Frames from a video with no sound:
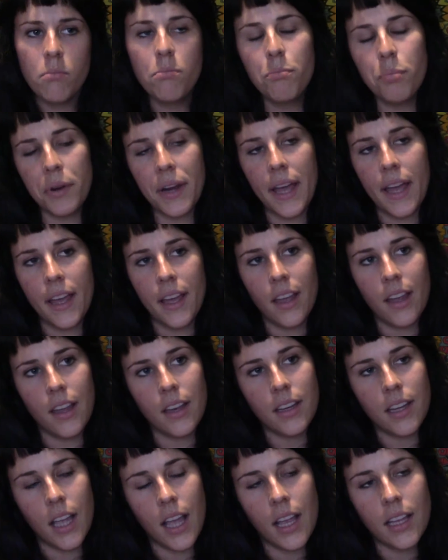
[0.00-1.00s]

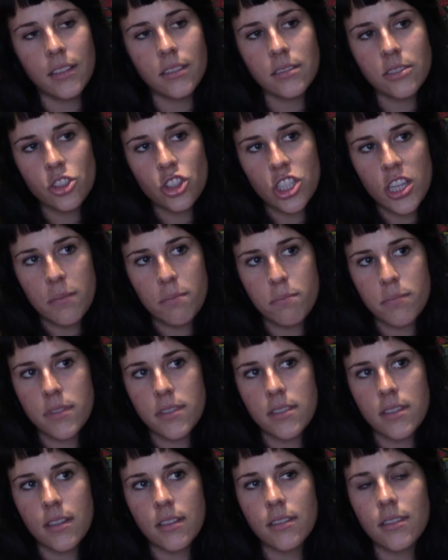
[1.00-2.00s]
bread and
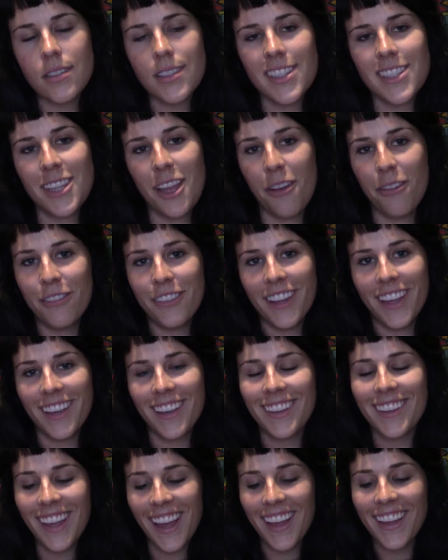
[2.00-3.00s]
chips and stuff
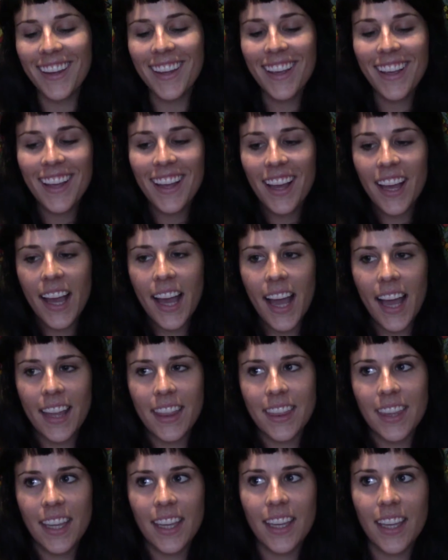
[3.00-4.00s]
like that, I
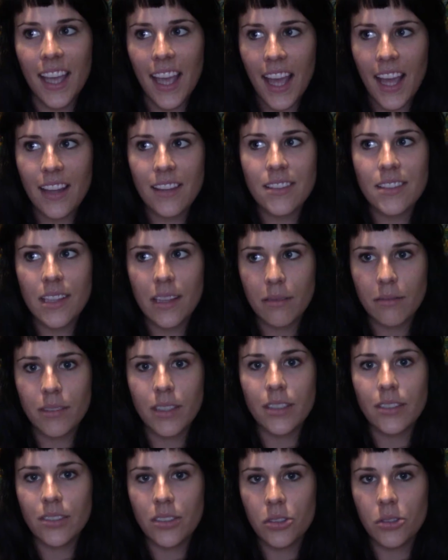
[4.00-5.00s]
think it had something
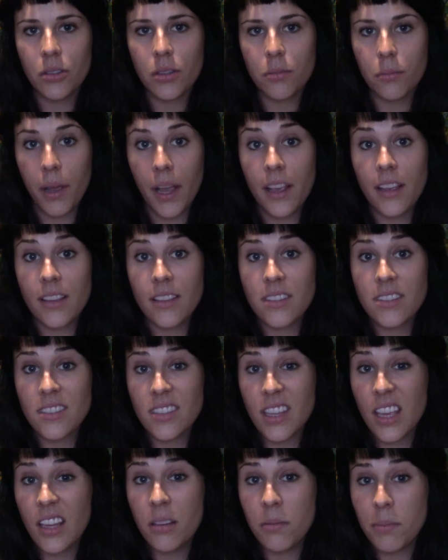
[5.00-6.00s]
to do with my
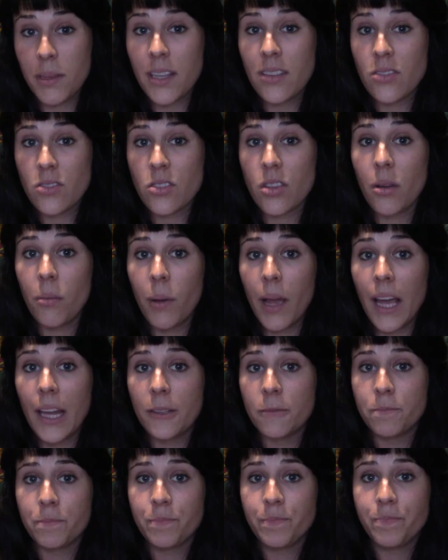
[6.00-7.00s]
skin being so
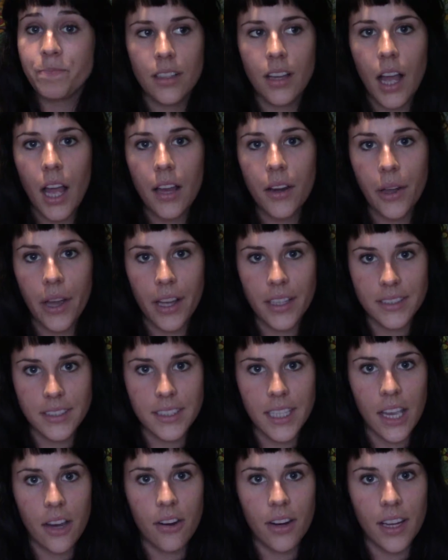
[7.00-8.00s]
bad. I know how
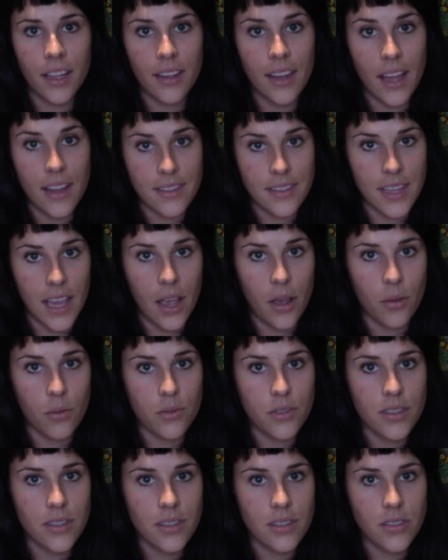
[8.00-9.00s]
scary that
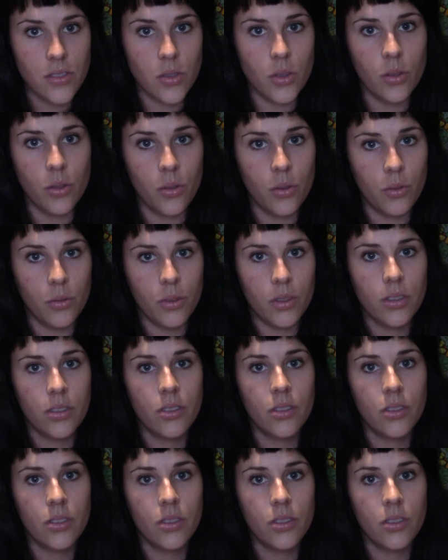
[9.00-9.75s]
sounds to